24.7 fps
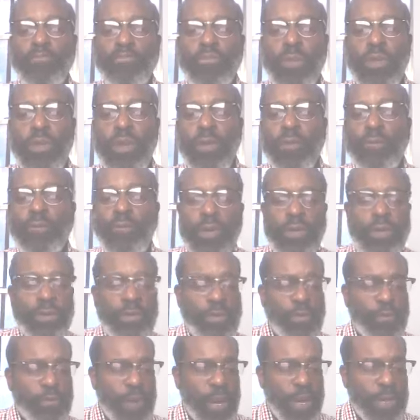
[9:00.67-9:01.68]
your phone
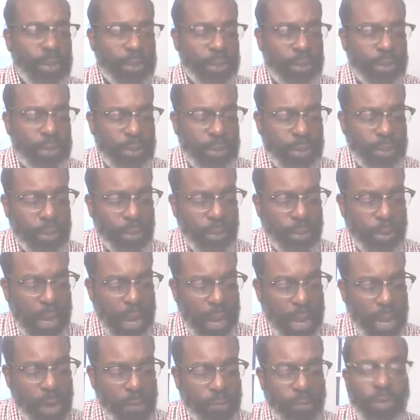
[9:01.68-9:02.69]
devices, your
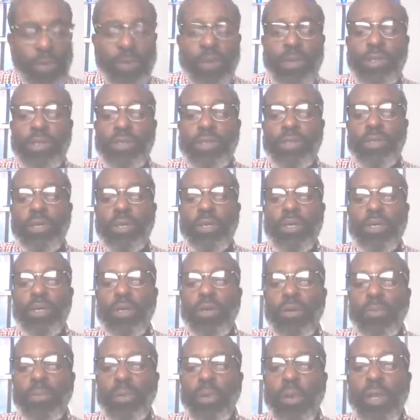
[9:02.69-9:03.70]
however you want to do it,
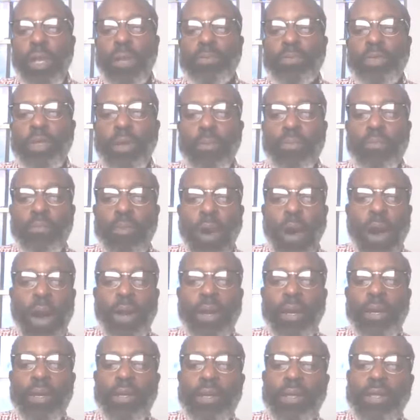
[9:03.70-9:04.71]
pull up to Mark
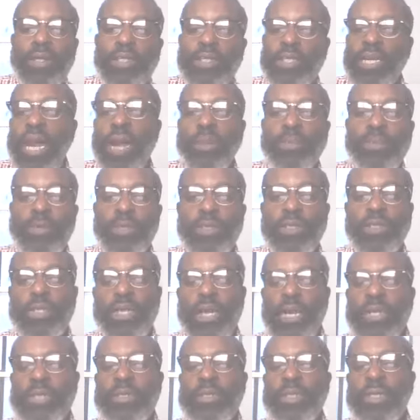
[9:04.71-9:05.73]
chapter
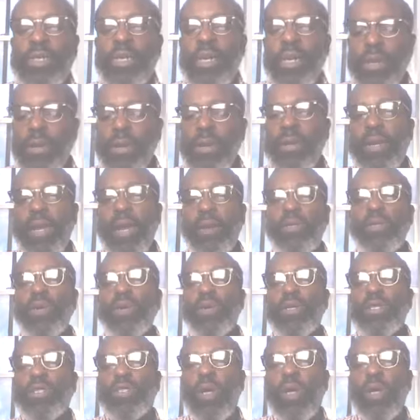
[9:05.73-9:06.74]
6. Now, we're
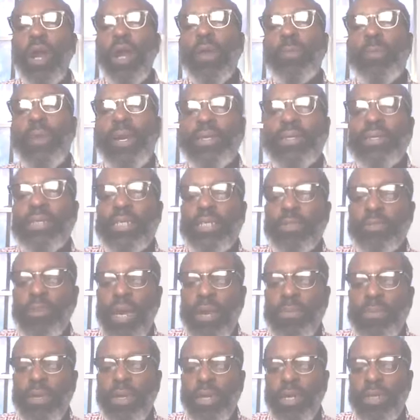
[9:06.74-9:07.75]
going to talk about this,
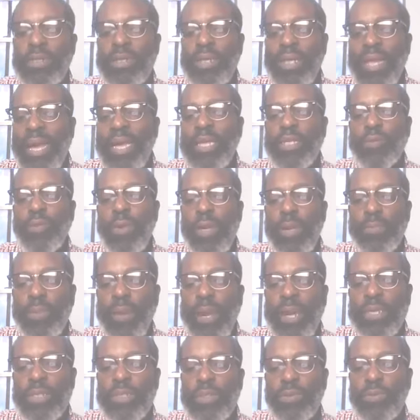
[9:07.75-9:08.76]
man, because last week,
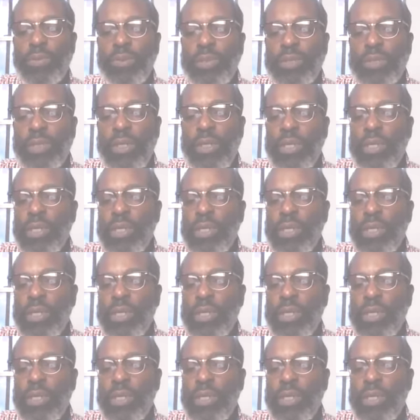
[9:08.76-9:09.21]
Pastor was,